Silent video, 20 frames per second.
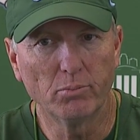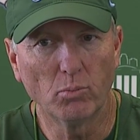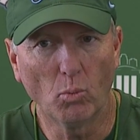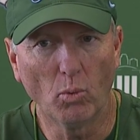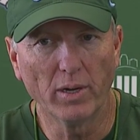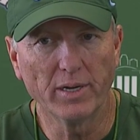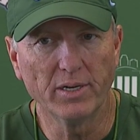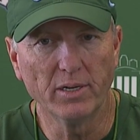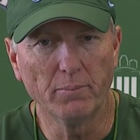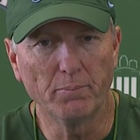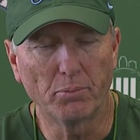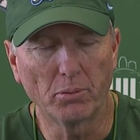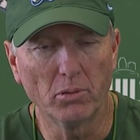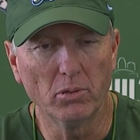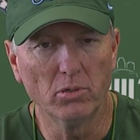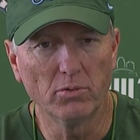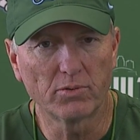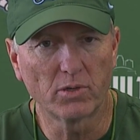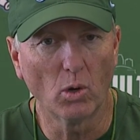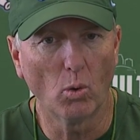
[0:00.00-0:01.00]
wanting to
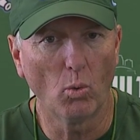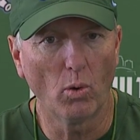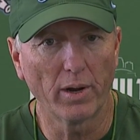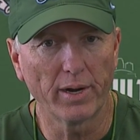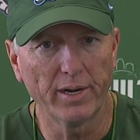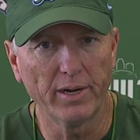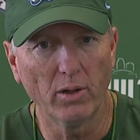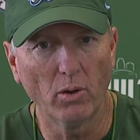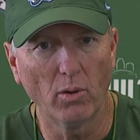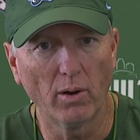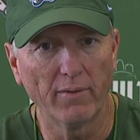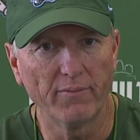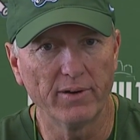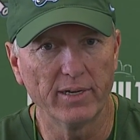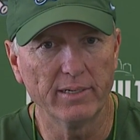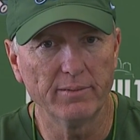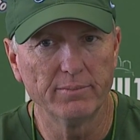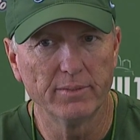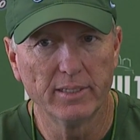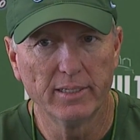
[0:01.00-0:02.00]
improve, go one and zero oh
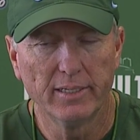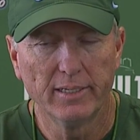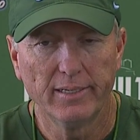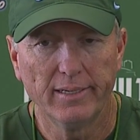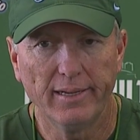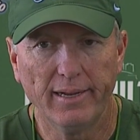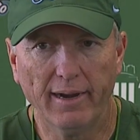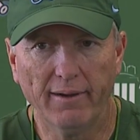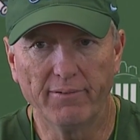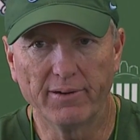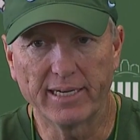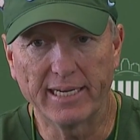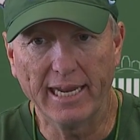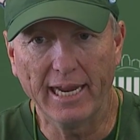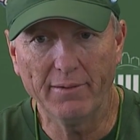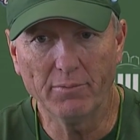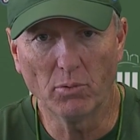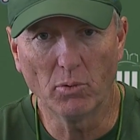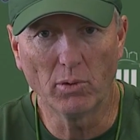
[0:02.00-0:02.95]
every every game.